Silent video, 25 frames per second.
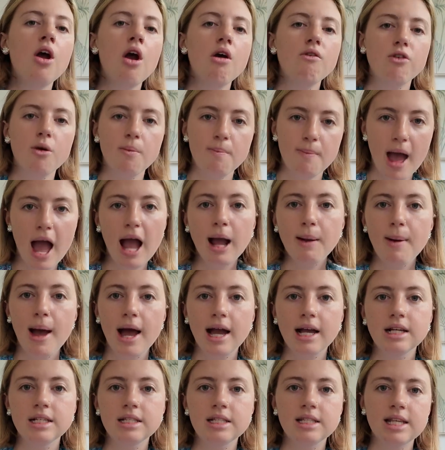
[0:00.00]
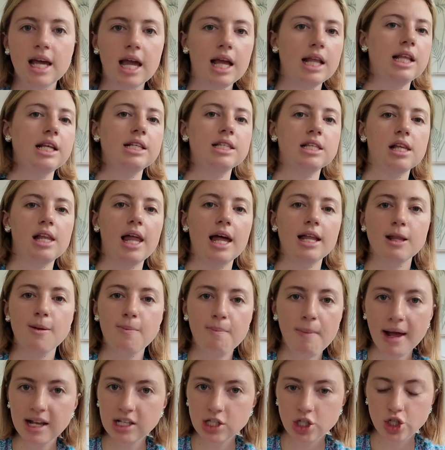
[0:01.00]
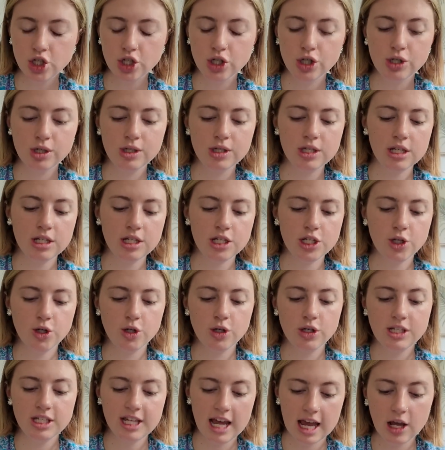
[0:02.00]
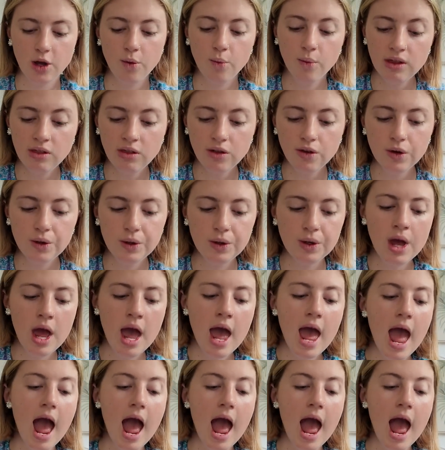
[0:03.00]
from backpackers saying these are like the best shoes to take with you,